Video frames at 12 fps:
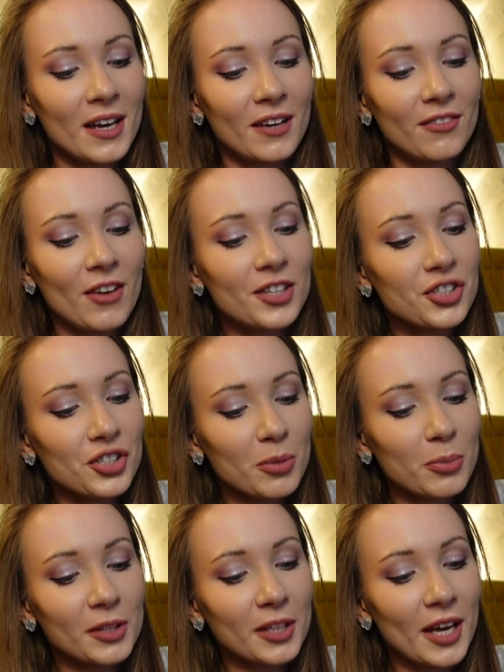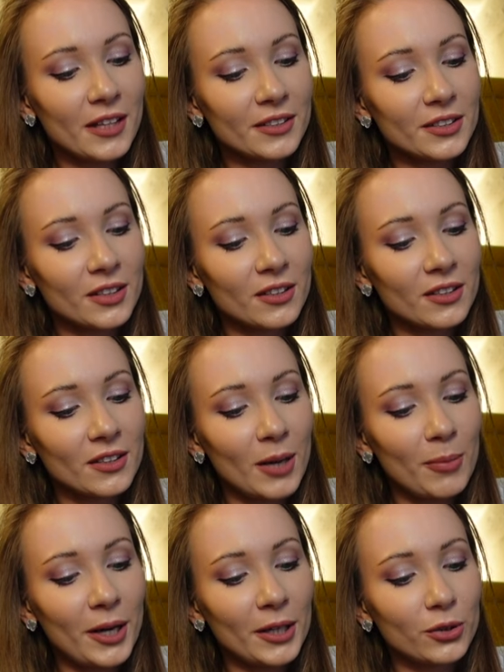Vegetable candle
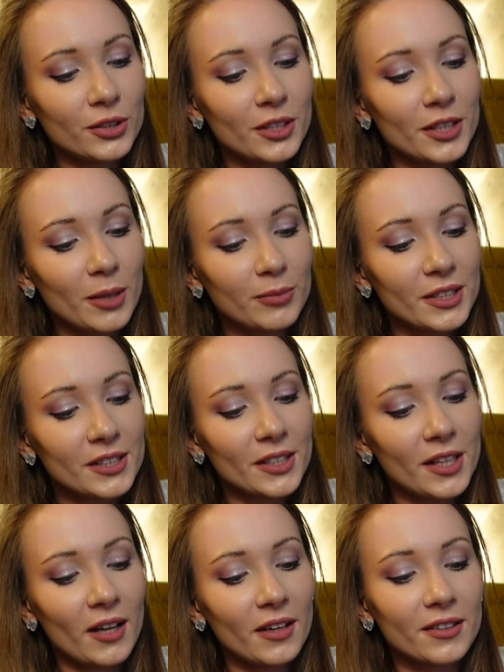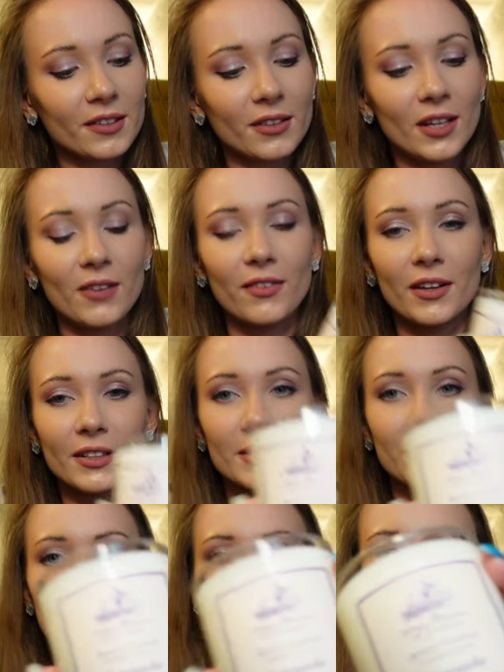by Notre Dame de Sénanque Lavant,
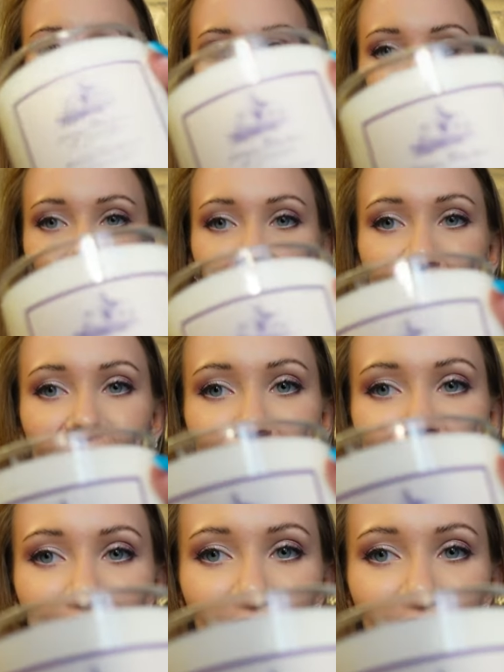made in France.